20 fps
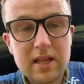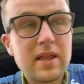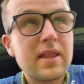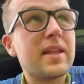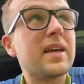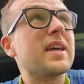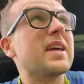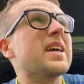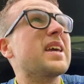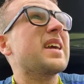
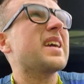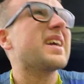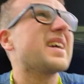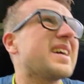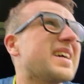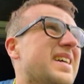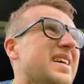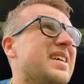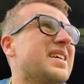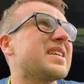the
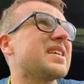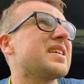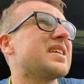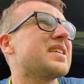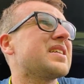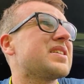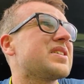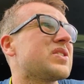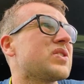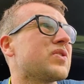
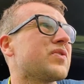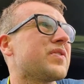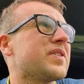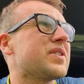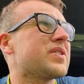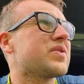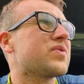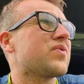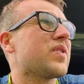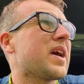
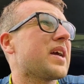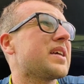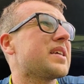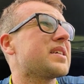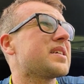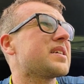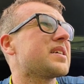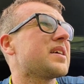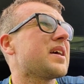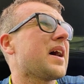toughest
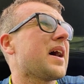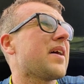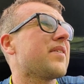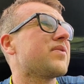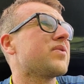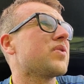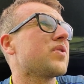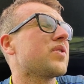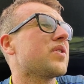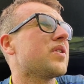race
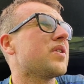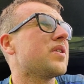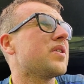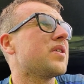I've done